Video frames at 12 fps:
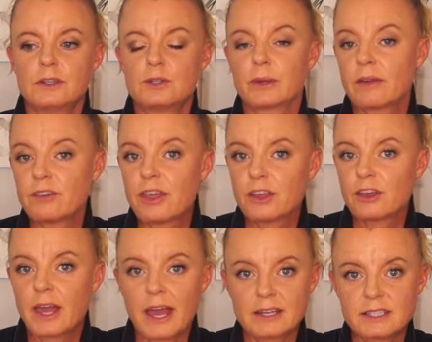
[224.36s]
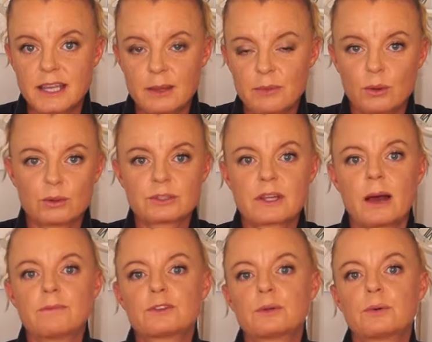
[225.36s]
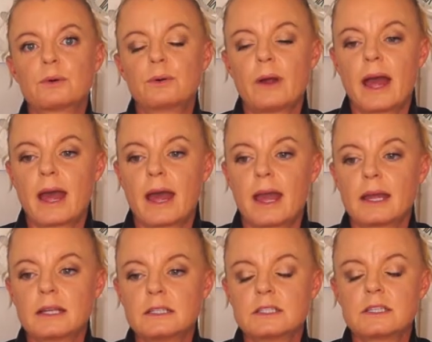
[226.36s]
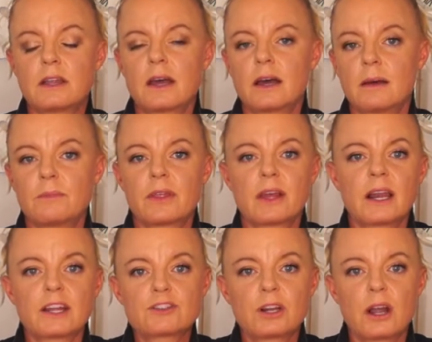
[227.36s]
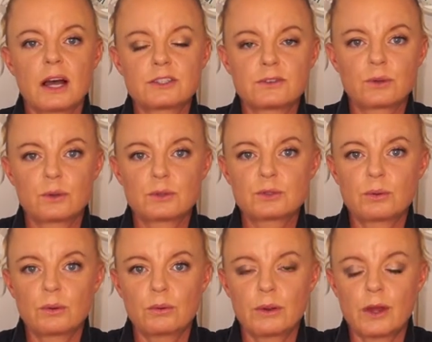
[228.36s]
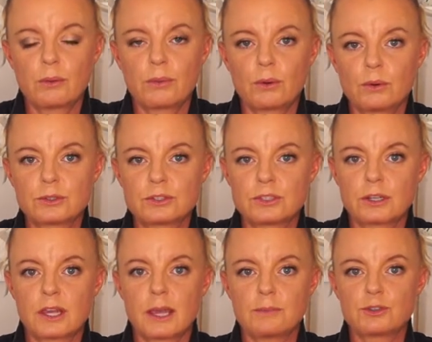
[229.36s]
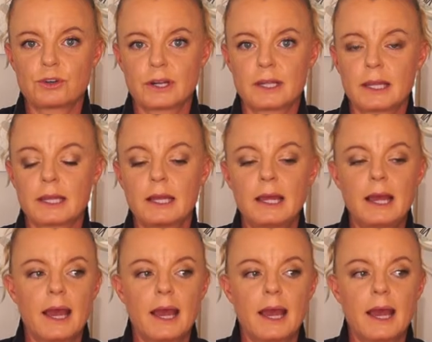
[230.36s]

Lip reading: doing everything you can to keep the horse comfortable, and the electrolytes of course will help the horse to keep drinking.